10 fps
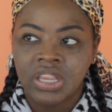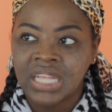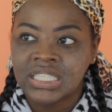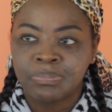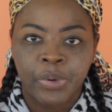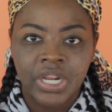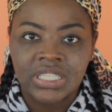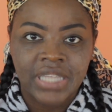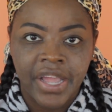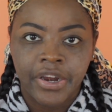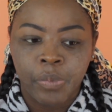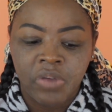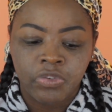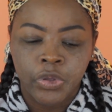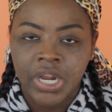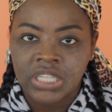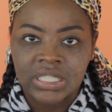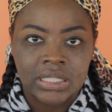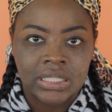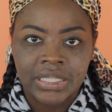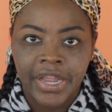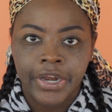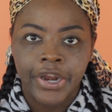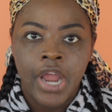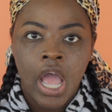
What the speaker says: That's pretty standard. 1 fluid ounce is a standard